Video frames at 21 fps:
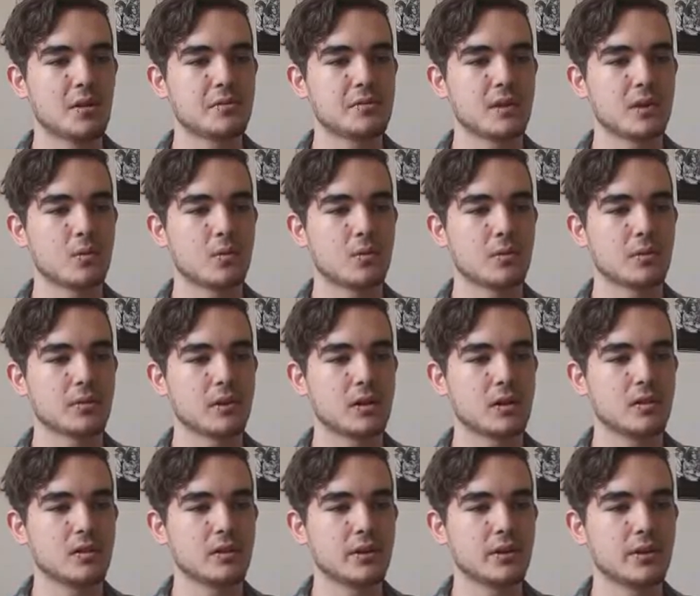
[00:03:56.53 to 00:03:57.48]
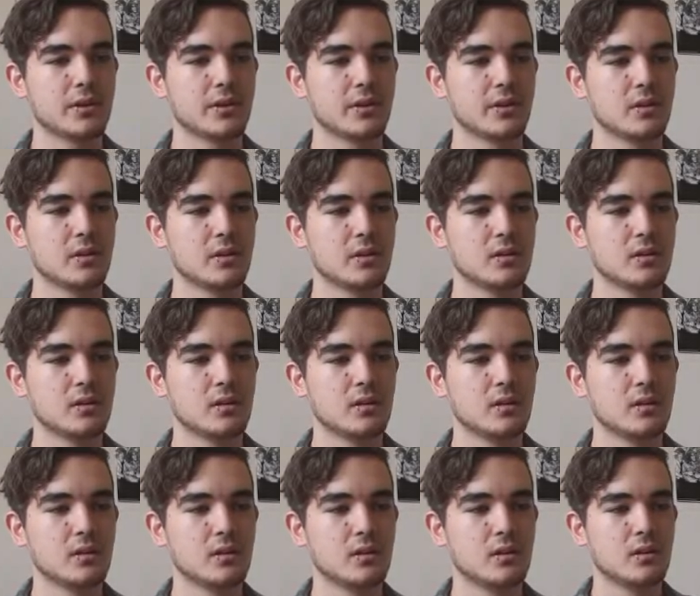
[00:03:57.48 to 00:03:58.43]
I think we're in the clear here.
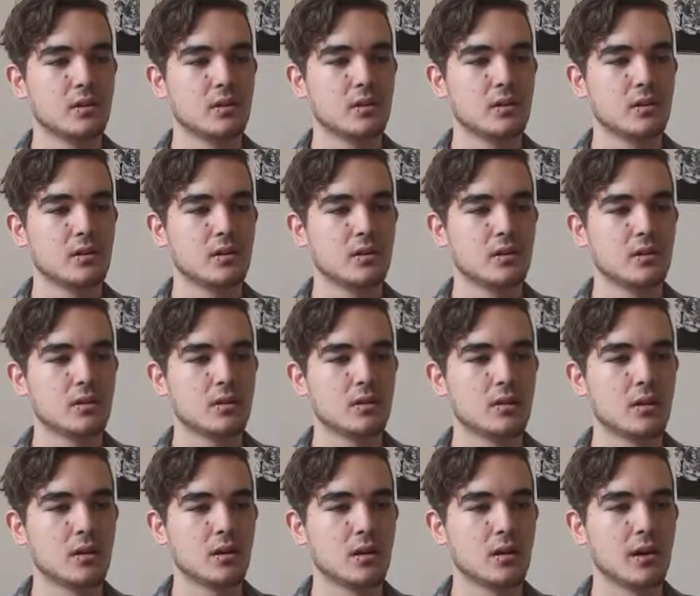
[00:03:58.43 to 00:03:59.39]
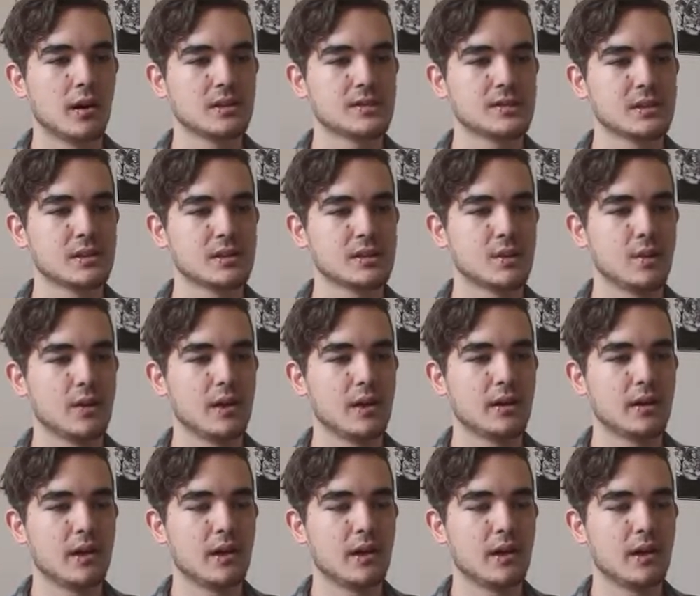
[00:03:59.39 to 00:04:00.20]
Alright, so let's go ahead